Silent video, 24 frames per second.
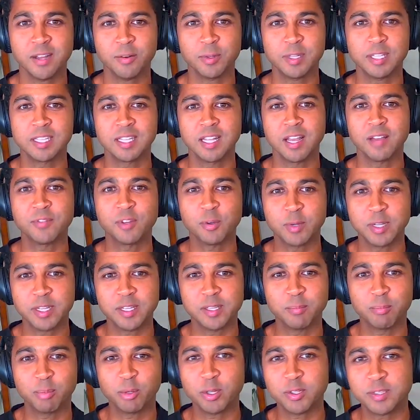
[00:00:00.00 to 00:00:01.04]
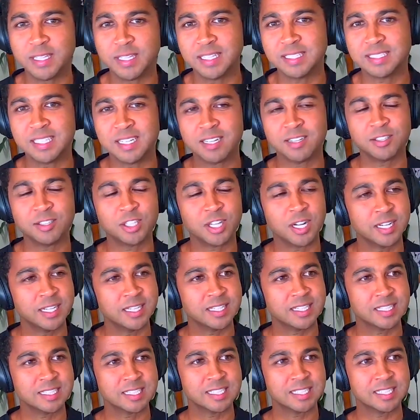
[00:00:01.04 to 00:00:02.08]
I really love the way you broke that down, Johnny,
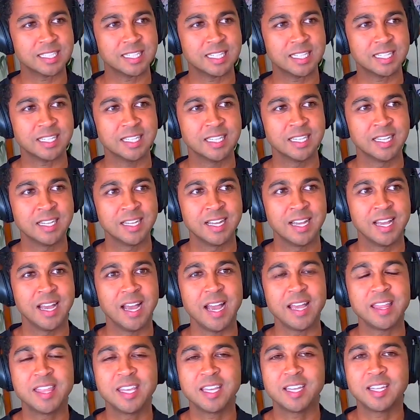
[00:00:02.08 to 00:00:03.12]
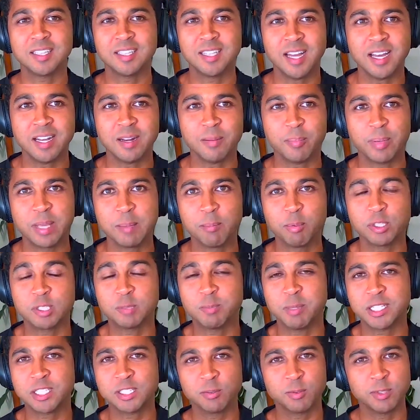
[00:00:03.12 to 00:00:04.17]
because it's like, I think a lot of people,
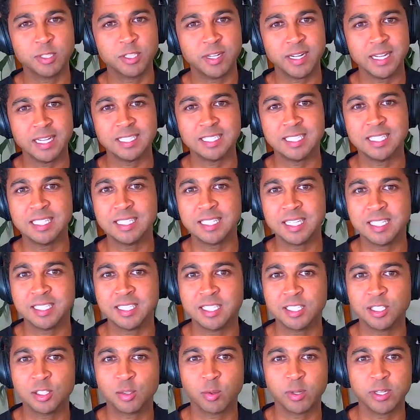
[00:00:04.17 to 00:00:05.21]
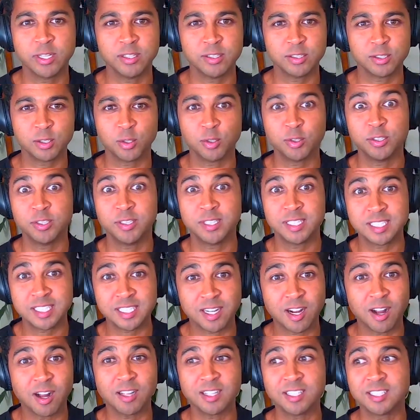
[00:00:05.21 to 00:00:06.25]
especially when you're 18, 19, 20 years old, you get to
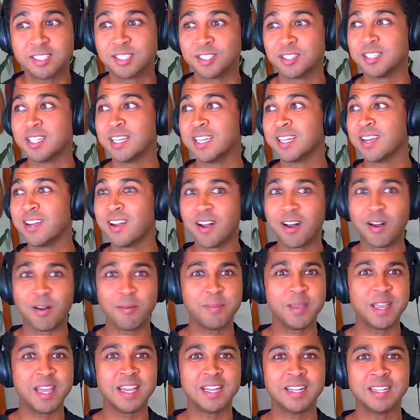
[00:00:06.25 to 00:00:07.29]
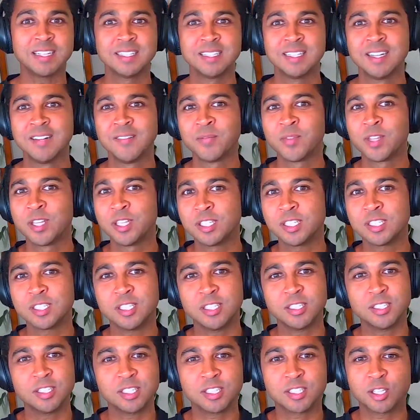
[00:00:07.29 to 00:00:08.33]
college, you're like, oh man, there's
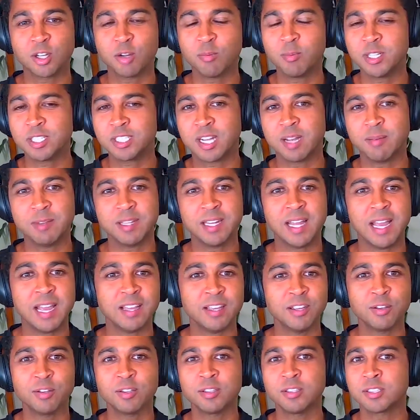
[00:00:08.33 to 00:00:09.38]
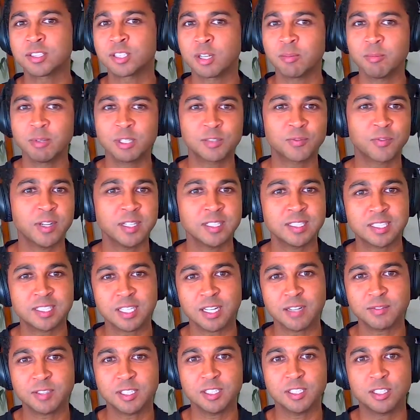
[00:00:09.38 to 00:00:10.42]
just so much coming at you and there's so much fun
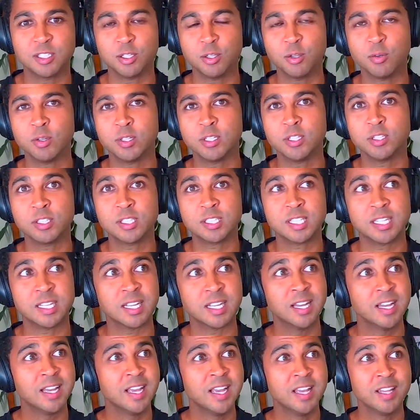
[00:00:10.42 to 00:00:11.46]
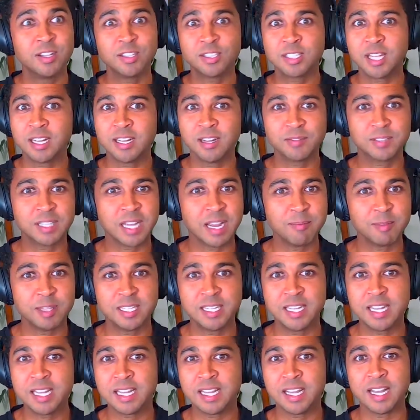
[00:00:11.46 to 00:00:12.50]
stuff to do. And you're just like, there's not enough time in the
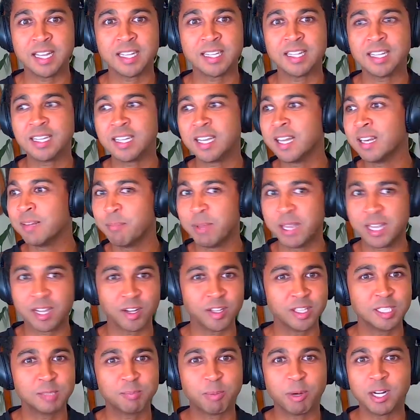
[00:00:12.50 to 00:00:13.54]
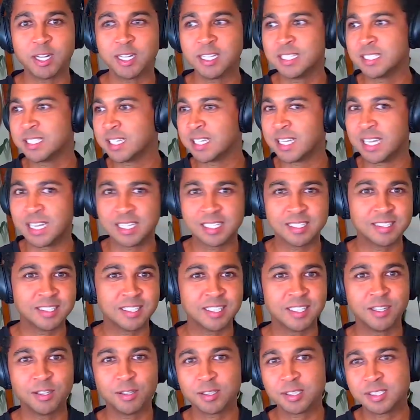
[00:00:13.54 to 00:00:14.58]
day. I got to make all these parties. I got
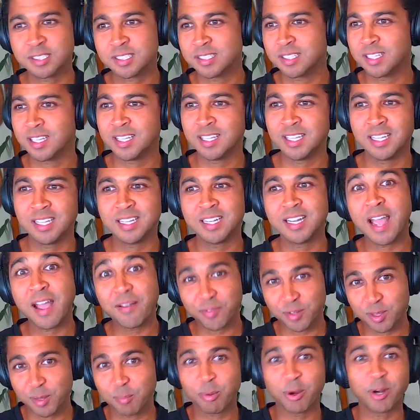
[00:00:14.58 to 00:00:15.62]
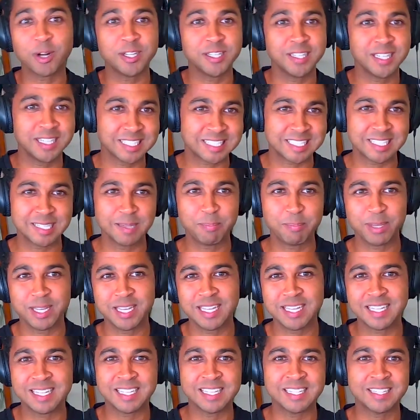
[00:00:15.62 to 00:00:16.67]
to, and then after the party, you got to sleep
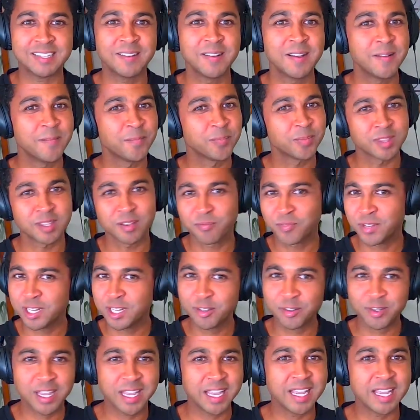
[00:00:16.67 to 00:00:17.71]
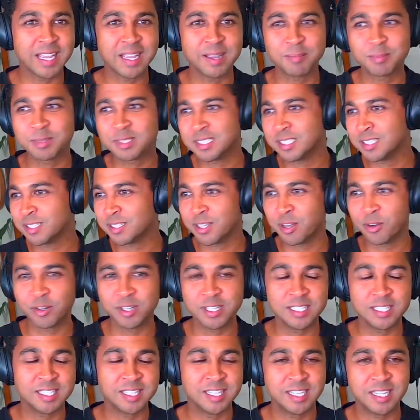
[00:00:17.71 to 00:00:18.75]
in, and the video games, going
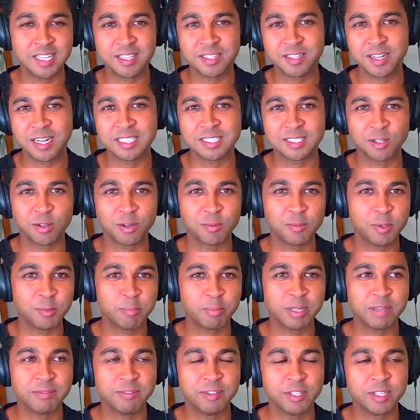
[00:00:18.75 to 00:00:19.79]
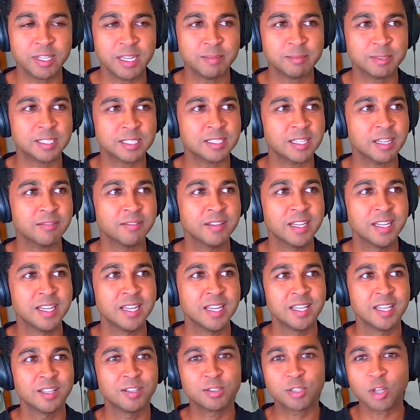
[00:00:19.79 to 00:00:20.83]
into the other guy's dorm room, play video games and stuff.
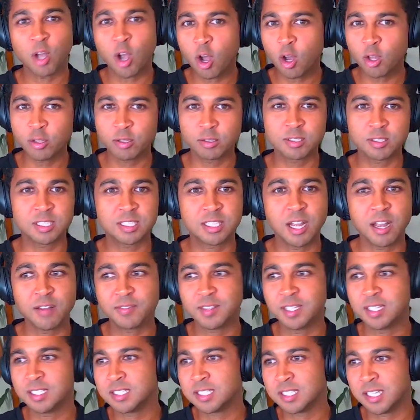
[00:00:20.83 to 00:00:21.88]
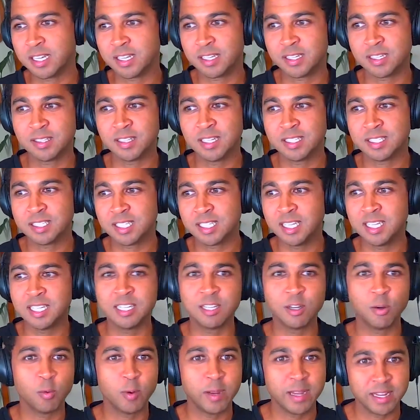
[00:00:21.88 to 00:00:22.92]
There's all those stuff that's
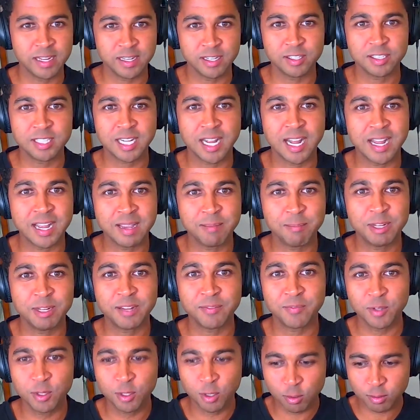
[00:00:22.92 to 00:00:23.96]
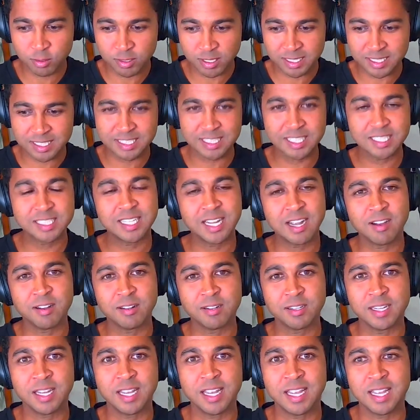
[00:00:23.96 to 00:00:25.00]
eating away at your time. And if you don't like sit
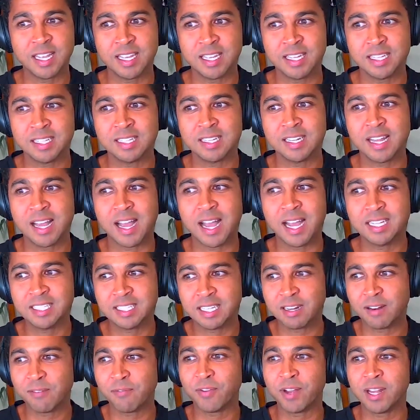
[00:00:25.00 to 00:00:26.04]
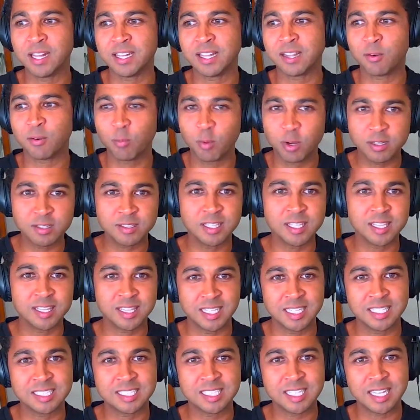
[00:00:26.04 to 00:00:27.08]
down and identify, like, what are the
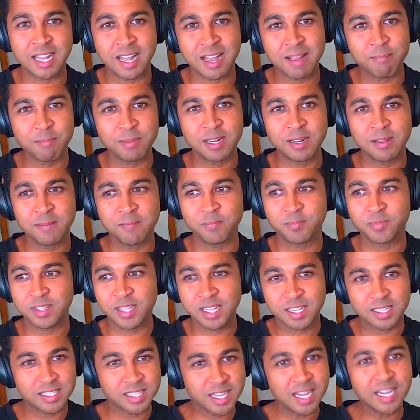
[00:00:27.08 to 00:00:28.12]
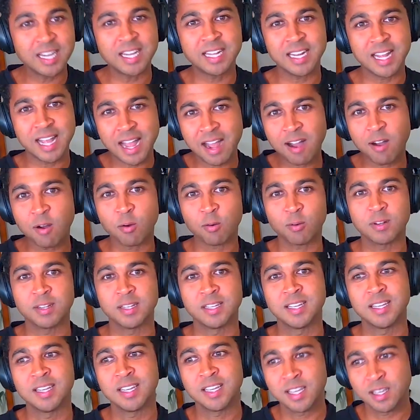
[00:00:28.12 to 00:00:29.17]
things that I'm going to cut out
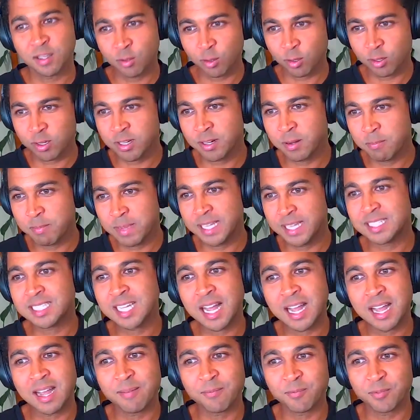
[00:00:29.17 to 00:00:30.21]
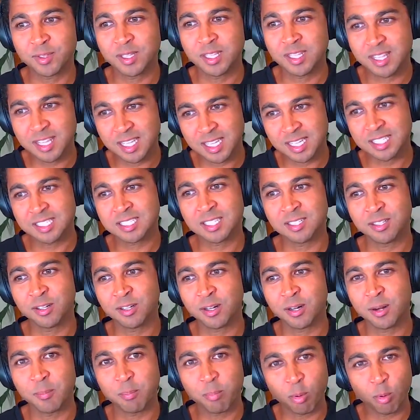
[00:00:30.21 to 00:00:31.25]
in order to make time for the things that
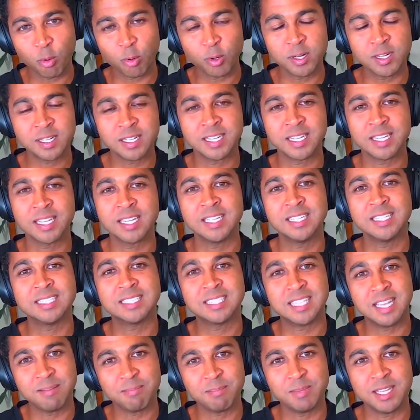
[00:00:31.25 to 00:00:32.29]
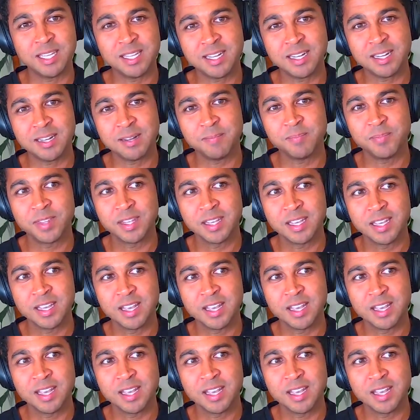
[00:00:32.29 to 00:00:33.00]
are important and going to set me up.